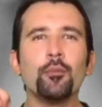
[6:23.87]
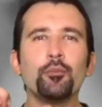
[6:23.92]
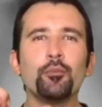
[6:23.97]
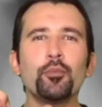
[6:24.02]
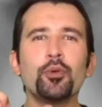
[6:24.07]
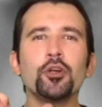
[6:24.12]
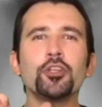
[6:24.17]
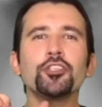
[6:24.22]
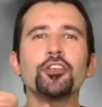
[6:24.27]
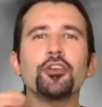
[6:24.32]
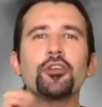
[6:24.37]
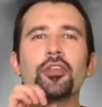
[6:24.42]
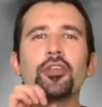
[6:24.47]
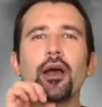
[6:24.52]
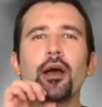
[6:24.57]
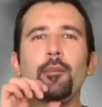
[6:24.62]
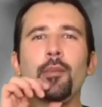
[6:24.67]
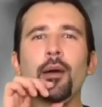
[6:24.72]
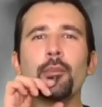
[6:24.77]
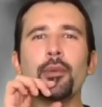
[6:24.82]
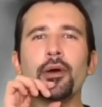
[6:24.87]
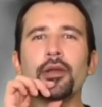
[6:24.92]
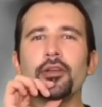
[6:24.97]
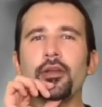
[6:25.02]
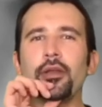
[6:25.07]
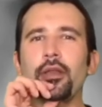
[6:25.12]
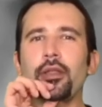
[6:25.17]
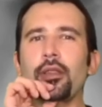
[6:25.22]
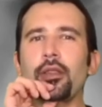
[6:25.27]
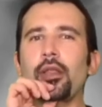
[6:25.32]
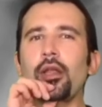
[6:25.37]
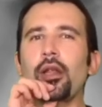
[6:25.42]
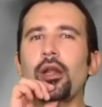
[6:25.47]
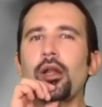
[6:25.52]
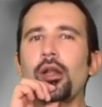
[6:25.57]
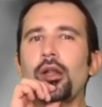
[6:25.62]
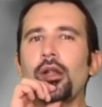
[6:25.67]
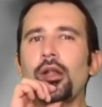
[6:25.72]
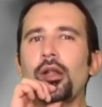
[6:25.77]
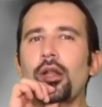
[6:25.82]
Push your thumb up underneath there
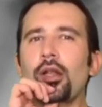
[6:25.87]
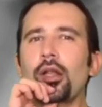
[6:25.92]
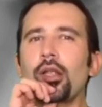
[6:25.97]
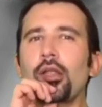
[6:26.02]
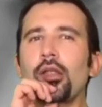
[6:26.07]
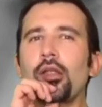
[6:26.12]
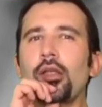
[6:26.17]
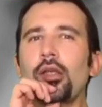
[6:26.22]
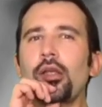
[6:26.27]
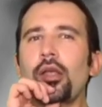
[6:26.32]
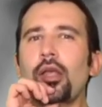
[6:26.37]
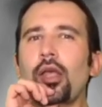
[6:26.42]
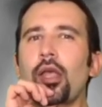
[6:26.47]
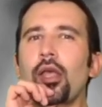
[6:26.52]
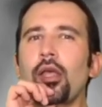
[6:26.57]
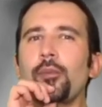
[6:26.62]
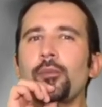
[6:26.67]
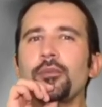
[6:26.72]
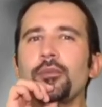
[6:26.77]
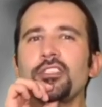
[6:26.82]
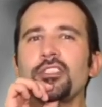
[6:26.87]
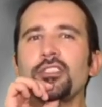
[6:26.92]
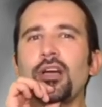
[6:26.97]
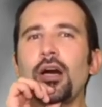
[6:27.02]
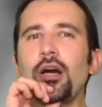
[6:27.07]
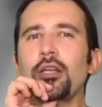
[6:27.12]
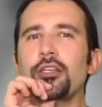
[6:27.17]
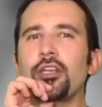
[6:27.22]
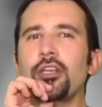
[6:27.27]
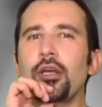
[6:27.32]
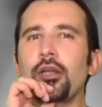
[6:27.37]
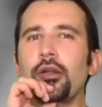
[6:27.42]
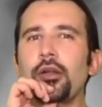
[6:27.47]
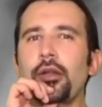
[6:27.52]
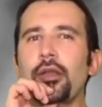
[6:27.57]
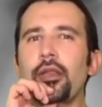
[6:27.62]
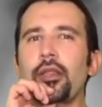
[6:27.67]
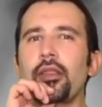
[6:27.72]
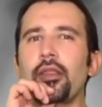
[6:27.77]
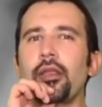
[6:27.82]
and massage
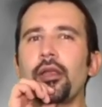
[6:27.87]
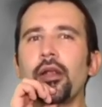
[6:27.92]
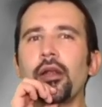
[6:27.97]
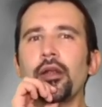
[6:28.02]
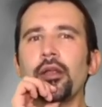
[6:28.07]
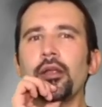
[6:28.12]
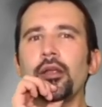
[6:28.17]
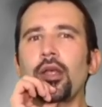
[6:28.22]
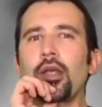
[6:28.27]
underneath there.